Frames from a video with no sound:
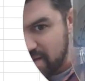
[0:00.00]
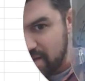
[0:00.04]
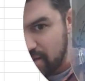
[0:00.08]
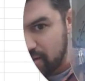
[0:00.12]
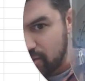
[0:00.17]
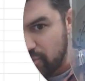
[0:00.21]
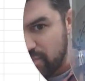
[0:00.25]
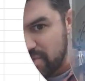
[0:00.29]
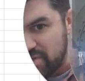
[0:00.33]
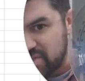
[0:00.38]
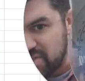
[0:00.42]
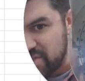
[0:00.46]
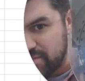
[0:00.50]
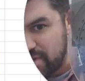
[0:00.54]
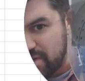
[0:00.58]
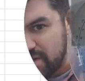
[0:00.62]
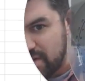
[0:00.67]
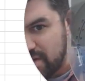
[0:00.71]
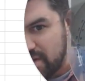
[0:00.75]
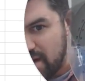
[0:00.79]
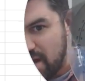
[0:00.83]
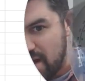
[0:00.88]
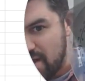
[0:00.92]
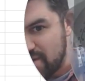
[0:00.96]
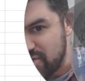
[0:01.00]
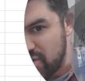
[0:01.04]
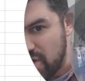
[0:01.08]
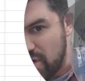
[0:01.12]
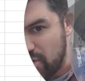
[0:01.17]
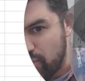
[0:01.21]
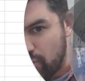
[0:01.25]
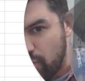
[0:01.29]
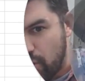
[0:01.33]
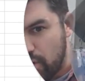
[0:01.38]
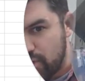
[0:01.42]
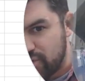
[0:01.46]
it a little bit dimmer. And as I
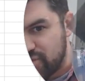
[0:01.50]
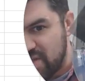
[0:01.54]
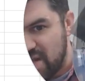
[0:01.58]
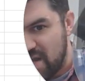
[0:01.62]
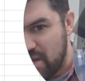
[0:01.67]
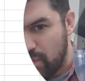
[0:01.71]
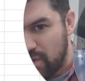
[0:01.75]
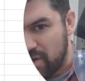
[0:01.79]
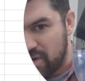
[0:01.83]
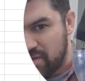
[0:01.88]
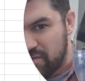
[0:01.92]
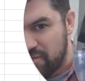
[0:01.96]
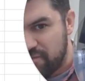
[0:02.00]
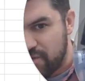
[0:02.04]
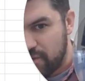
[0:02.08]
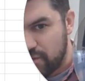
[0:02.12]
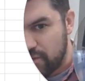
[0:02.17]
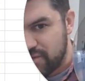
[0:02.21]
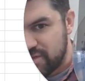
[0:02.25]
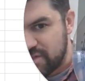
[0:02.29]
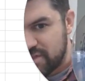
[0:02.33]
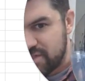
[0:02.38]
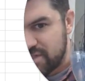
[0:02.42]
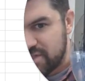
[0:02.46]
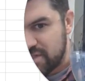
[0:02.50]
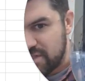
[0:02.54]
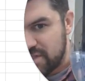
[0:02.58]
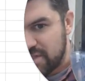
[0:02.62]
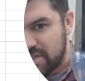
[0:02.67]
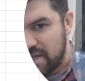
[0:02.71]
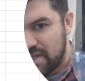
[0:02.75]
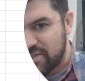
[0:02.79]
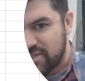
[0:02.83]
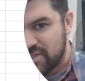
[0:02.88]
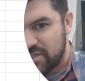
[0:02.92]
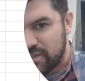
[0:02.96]
rotate one of the filters, it
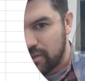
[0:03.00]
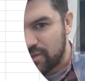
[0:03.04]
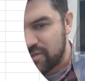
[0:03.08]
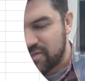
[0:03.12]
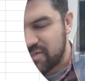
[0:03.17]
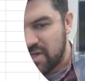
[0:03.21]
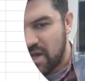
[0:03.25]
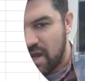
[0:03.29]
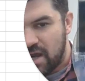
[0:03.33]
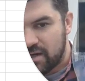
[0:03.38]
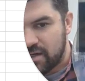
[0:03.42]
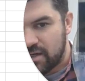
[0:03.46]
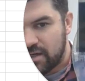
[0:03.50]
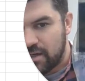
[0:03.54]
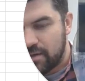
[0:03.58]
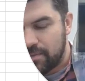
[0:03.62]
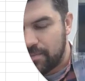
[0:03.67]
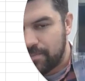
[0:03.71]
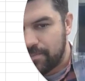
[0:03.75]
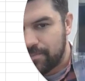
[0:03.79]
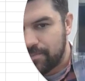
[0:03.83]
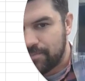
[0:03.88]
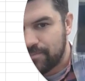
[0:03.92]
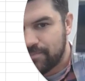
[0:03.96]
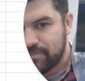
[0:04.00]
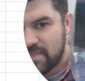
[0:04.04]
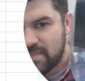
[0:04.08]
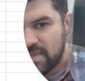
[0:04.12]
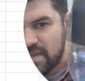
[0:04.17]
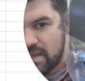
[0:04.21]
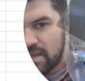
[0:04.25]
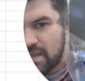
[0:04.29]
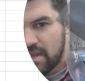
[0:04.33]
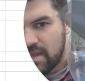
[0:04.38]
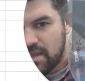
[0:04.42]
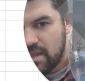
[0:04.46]
gets a lot darker.
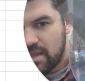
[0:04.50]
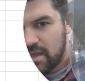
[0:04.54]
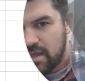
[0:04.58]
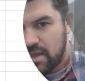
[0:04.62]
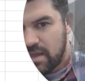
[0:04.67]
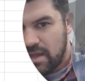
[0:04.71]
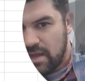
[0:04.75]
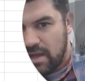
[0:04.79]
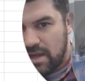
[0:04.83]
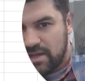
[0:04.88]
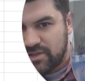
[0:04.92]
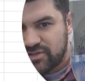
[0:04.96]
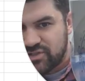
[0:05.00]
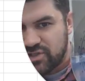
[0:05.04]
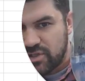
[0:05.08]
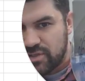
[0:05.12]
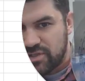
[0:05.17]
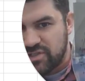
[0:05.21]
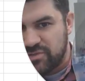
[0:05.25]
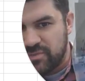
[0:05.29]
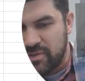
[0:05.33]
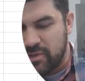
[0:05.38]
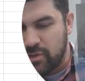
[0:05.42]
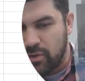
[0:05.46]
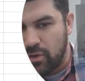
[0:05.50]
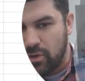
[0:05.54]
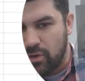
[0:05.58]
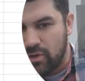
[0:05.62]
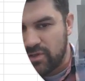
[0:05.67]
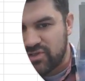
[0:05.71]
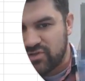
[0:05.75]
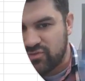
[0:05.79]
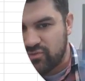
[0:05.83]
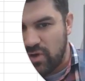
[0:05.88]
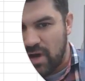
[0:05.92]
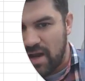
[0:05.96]
And so this is
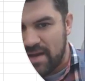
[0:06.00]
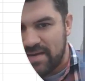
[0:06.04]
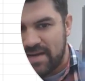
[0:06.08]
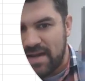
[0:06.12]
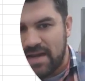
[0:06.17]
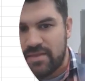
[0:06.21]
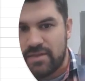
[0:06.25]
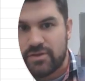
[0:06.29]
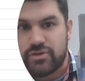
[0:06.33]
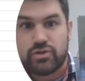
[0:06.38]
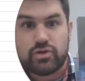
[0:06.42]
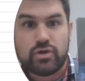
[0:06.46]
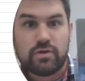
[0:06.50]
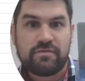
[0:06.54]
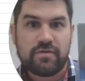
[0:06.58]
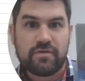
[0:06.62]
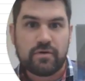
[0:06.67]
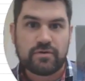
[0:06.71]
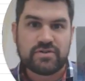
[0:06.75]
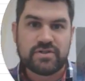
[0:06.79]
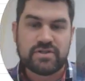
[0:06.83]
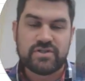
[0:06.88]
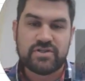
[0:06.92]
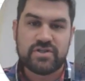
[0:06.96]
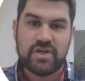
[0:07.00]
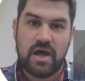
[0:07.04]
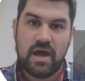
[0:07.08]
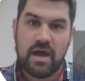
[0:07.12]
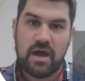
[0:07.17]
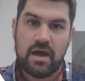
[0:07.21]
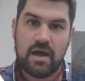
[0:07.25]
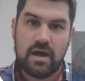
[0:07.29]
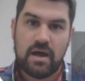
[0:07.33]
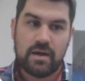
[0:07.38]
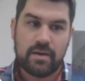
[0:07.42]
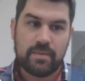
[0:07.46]
because right now the two filters
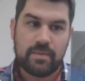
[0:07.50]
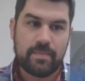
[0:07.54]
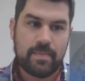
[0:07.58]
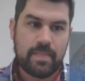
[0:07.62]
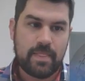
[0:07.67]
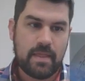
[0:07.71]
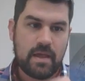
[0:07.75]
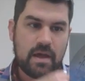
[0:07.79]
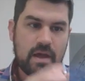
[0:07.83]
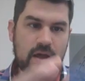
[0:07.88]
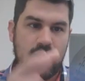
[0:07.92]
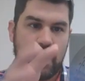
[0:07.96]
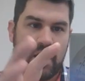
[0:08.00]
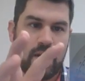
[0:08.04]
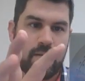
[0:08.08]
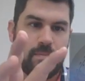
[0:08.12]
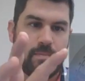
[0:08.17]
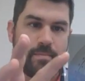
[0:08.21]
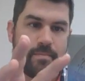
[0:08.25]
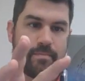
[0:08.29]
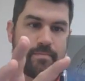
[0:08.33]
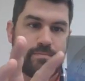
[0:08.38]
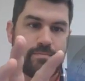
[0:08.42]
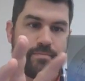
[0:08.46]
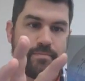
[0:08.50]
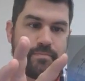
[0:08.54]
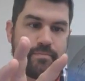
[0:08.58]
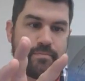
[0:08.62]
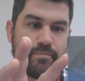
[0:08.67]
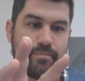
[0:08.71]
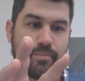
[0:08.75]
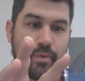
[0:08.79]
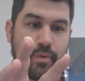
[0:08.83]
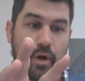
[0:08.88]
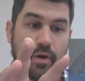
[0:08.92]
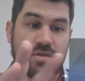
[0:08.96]
are
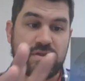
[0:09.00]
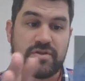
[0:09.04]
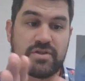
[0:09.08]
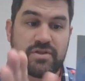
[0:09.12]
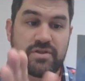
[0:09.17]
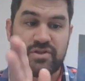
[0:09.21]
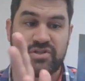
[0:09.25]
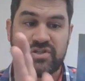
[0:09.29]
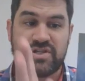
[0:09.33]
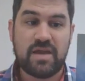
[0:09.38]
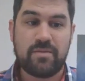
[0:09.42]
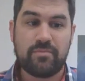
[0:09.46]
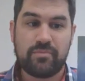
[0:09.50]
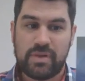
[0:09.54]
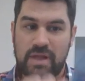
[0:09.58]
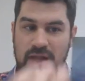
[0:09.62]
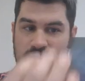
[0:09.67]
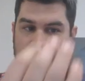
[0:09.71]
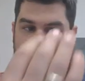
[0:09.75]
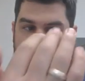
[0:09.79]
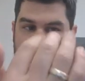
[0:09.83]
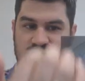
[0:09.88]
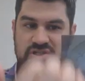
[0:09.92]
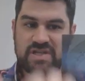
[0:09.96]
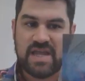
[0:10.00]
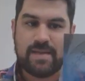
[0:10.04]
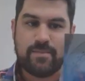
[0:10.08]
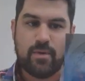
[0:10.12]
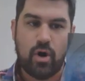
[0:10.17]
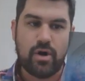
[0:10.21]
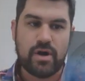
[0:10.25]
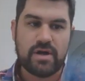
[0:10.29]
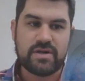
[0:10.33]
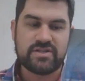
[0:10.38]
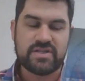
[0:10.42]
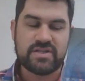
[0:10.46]
both in the same plane, the same
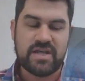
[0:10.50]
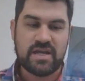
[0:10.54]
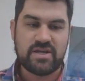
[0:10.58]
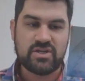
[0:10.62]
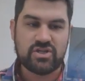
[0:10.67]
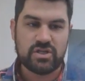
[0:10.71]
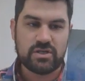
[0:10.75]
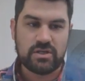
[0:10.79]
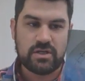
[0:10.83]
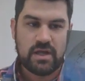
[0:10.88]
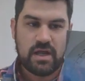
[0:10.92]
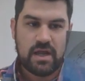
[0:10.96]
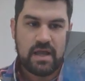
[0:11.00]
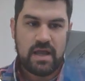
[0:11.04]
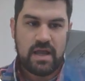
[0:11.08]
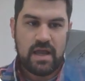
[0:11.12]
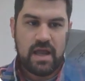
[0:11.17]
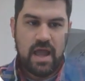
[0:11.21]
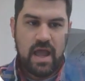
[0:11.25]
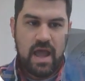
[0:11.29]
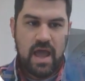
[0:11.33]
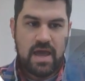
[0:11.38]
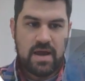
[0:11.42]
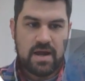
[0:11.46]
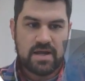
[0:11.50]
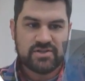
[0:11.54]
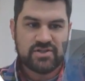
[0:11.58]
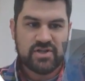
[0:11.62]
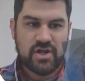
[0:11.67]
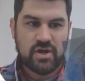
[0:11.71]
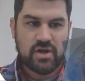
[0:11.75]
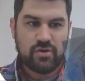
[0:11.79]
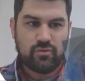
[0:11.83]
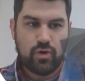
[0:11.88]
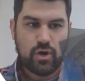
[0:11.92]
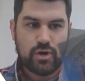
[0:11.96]
orientation. And as
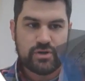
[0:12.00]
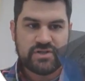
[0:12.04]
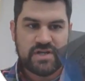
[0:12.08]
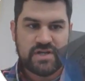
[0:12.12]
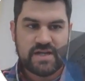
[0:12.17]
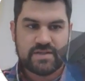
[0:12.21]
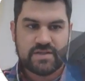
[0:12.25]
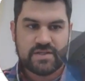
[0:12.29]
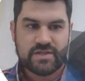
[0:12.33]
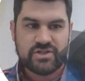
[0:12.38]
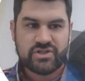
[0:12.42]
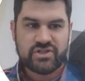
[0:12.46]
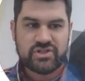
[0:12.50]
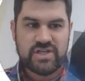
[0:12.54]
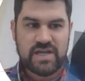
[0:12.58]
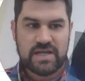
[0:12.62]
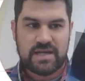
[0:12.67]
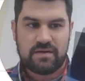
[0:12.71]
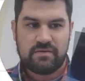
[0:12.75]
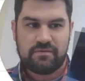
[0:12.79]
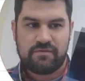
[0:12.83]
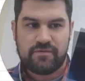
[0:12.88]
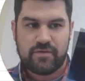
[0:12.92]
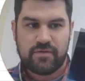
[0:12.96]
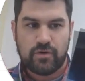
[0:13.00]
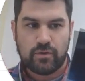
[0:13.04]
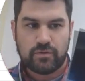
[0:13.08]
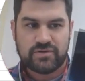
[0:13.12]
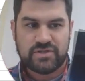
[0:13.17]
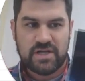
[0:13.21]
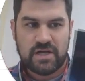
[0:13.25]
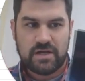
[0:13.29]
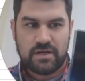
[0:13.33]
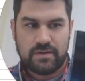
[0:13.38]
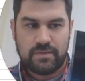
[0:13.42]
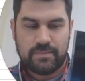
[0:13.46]
I rotate the second
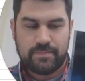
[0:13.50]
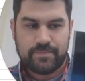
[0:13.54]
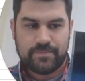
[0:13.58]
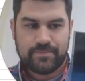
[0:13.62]
filter,